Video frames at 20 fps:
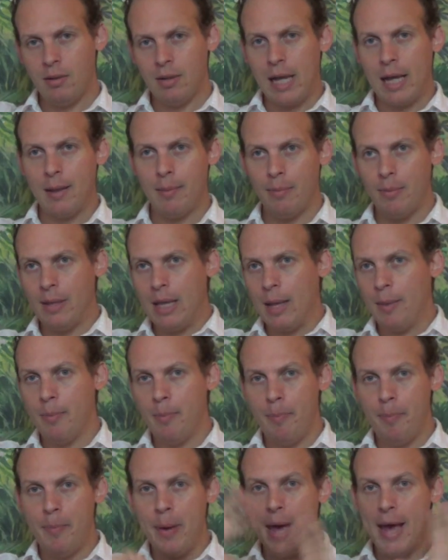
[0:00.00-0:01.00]

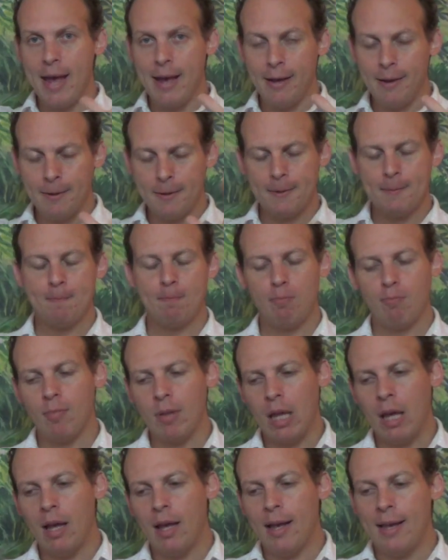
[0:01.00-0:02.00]
that bang,
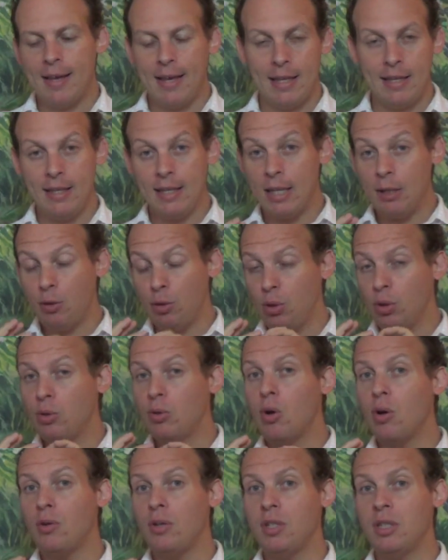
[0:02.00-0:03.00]
it gets you
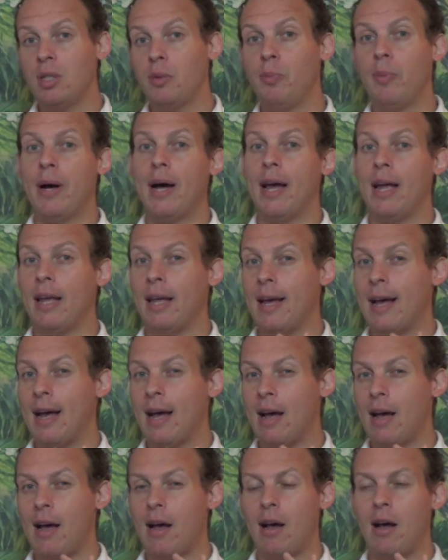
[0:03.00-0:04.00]
noticed by
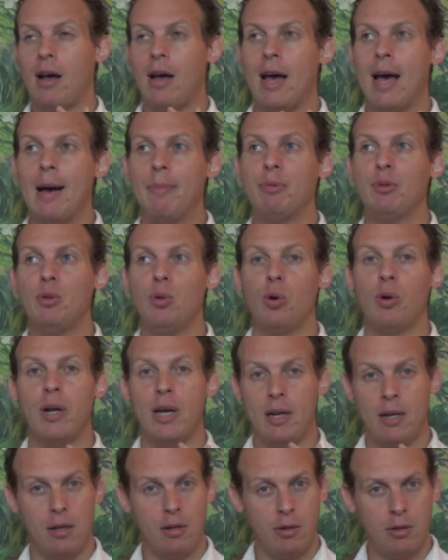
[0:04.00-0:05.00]
App Store
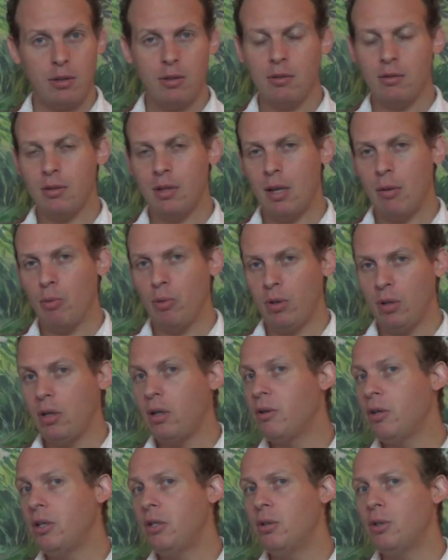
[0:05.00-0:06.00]
editors. It will
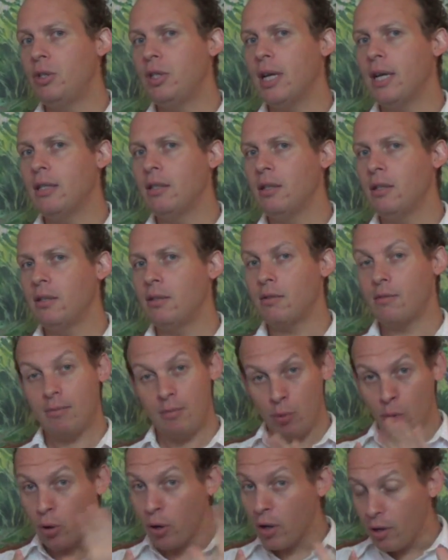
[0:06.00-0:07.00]
increase your chances,
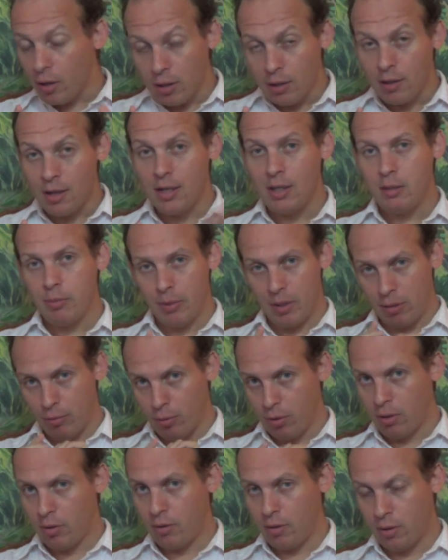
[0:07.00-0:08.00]
no guarantees, but it
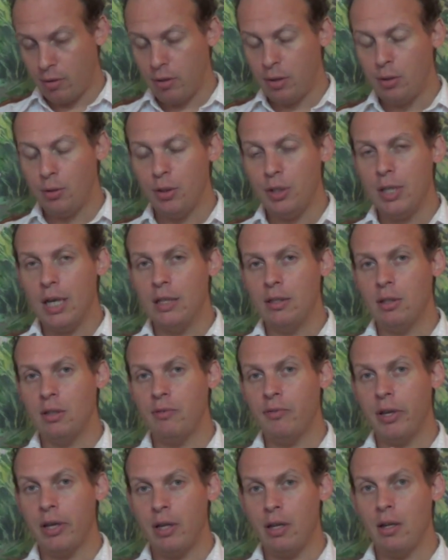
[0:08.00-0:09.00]
will increase your chances
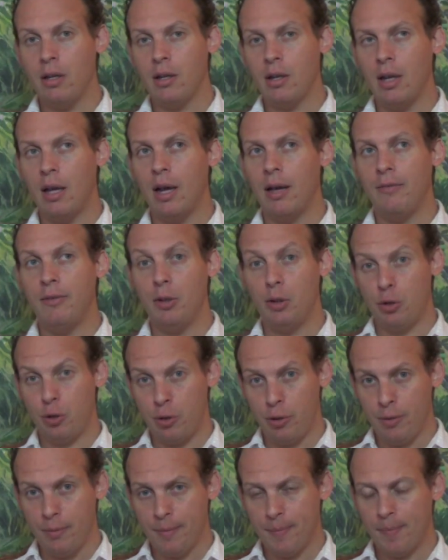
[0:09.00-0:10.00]
of getting
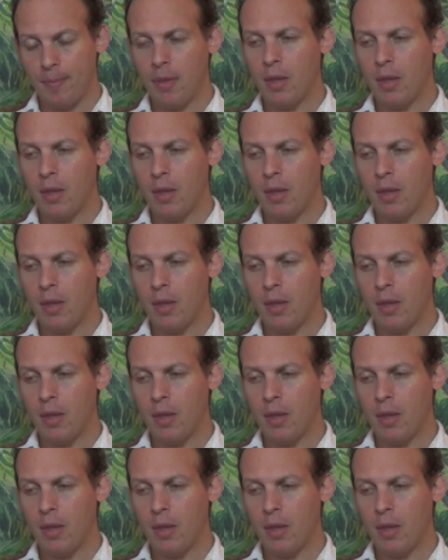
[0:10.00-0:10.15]
featured.